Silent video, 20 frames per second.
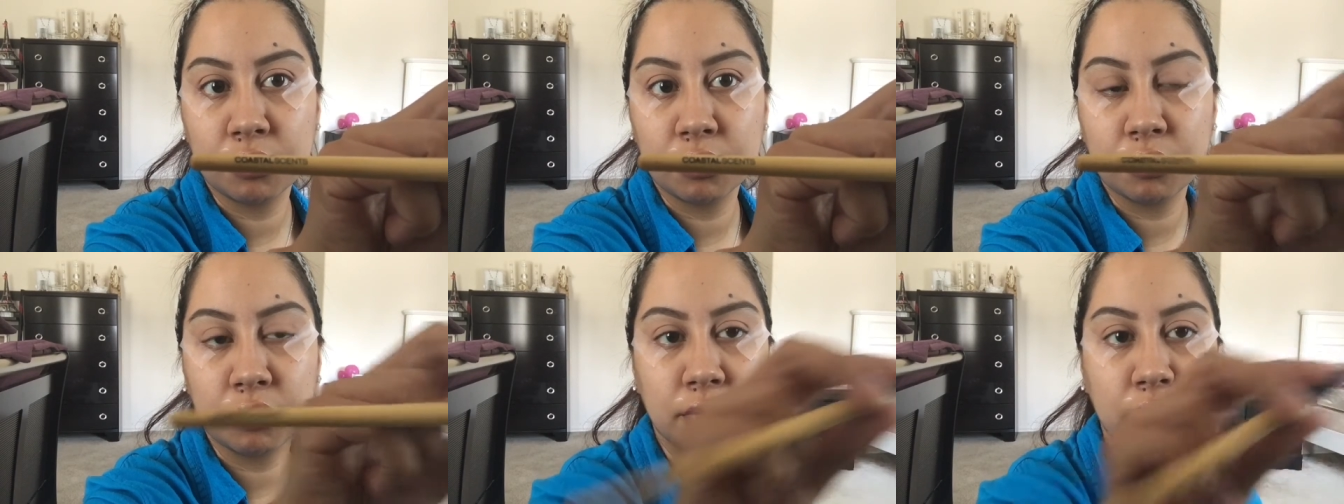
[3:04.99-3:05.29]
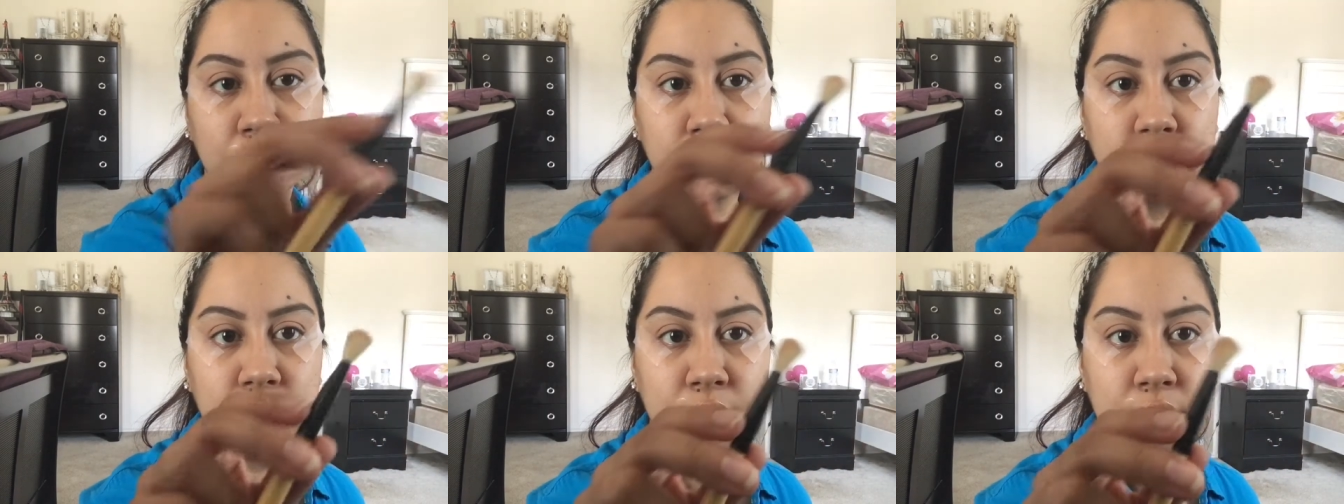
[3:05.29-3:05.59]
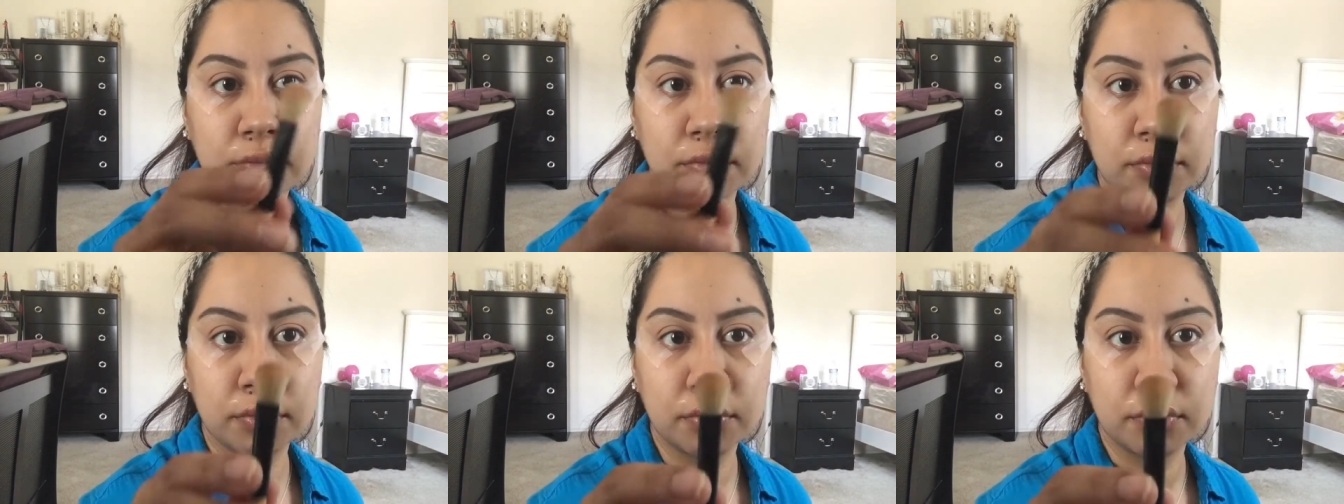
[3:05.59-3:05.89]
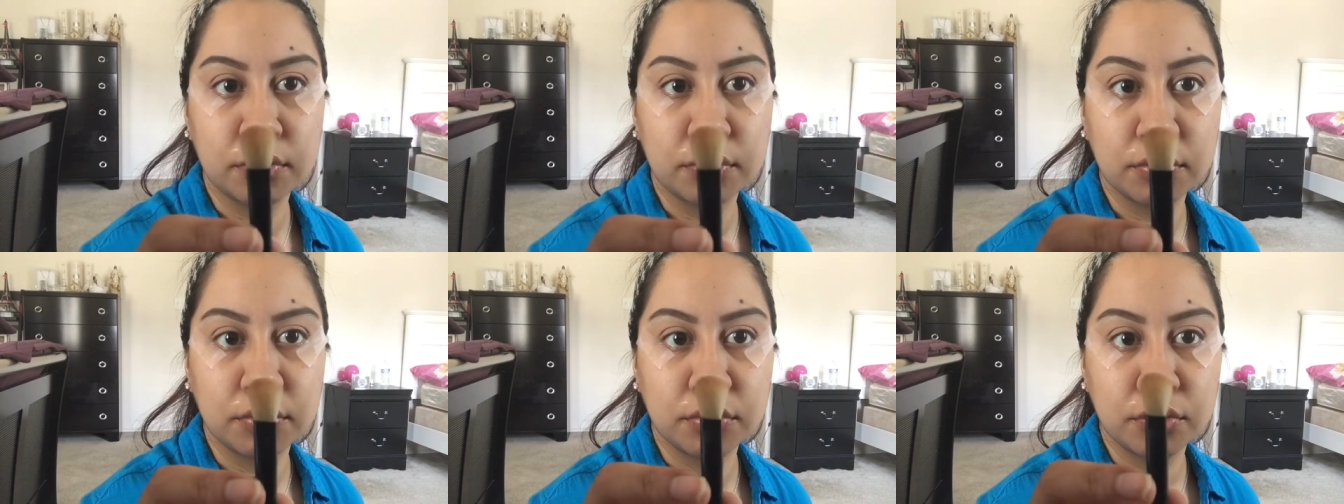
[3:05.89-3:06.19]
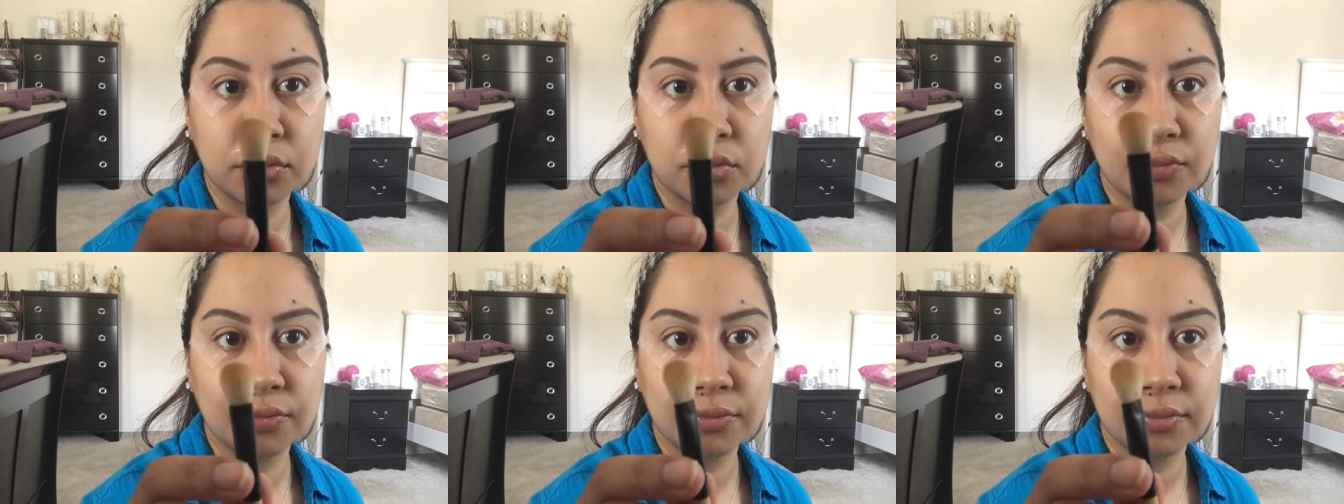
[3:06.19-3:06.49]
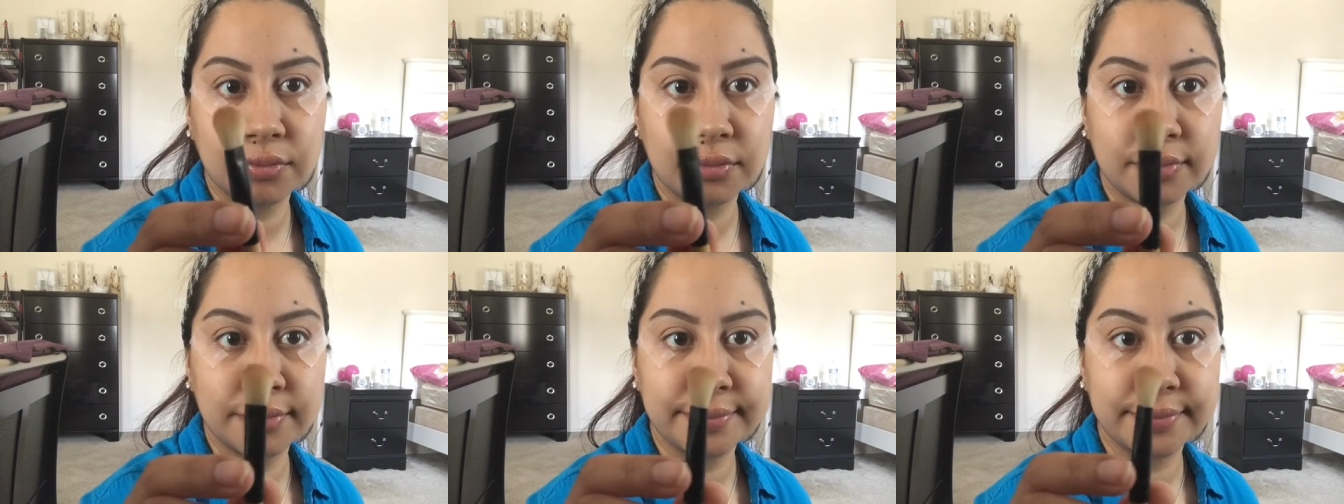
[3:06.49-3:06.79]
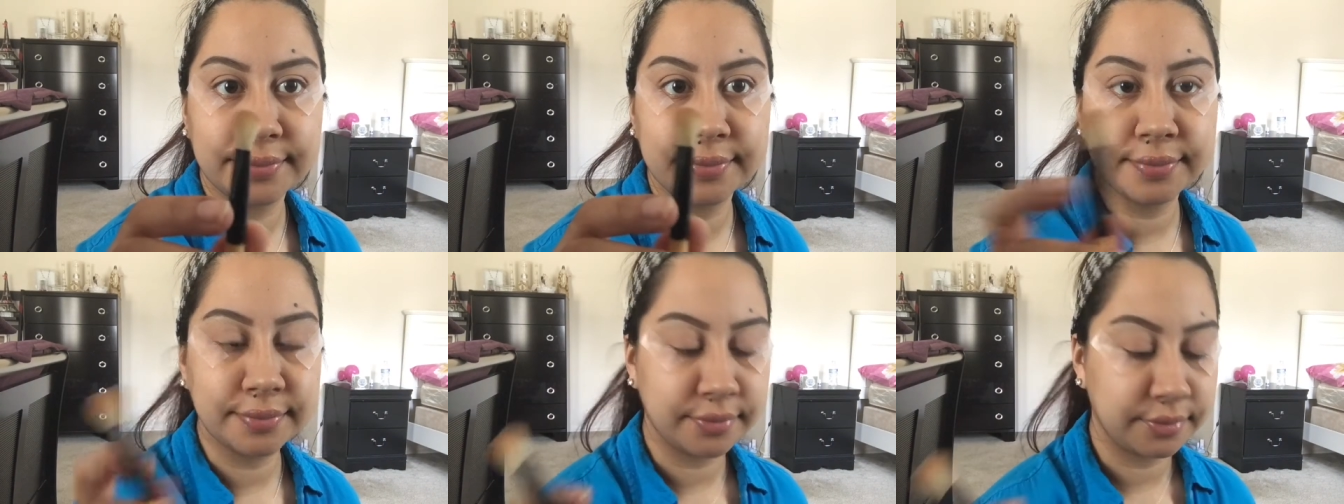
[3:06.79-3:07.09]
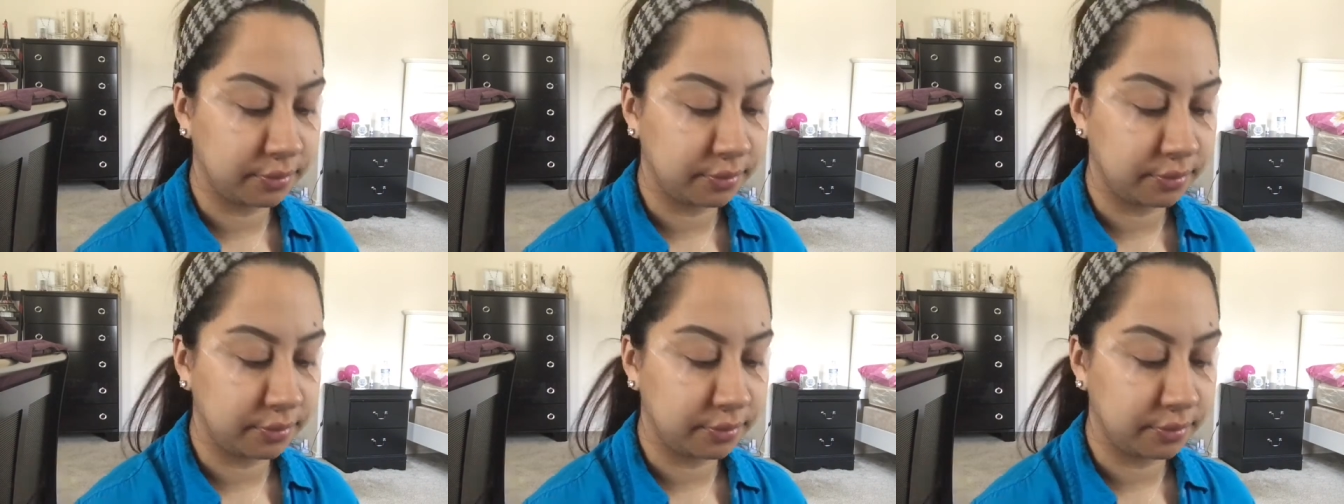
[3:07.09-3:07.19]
on the part of my crease, and I'll be